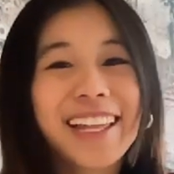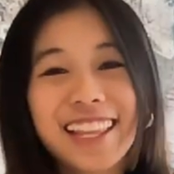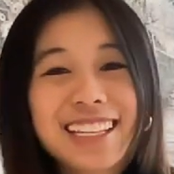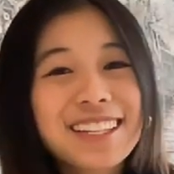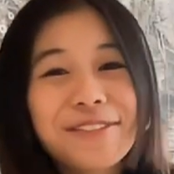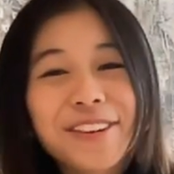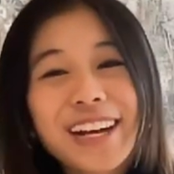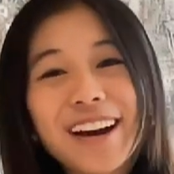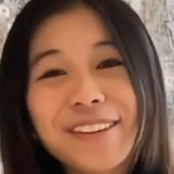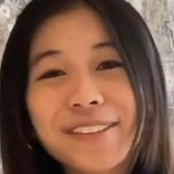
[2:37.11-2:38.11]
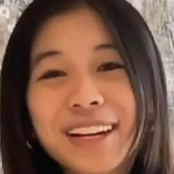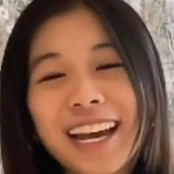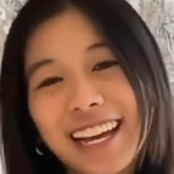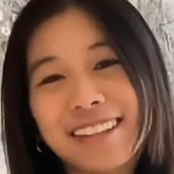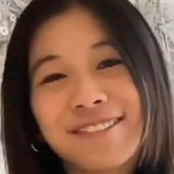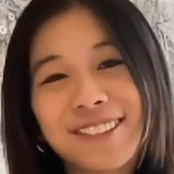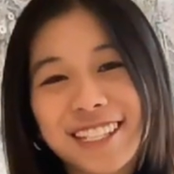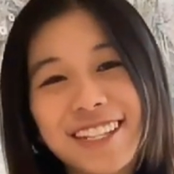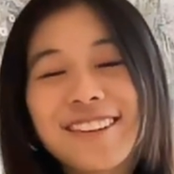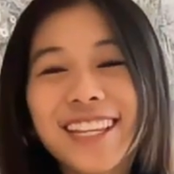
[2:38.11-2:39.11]
That's it for now, and we'll
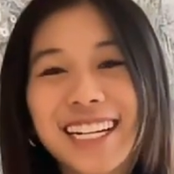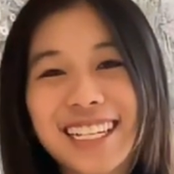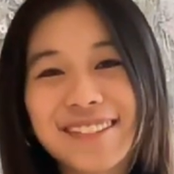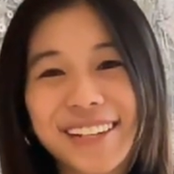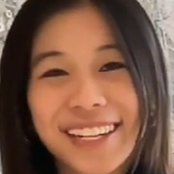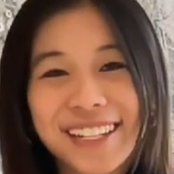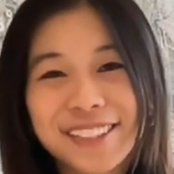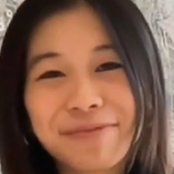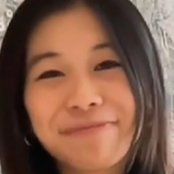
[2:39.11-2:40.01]
see you in the next video.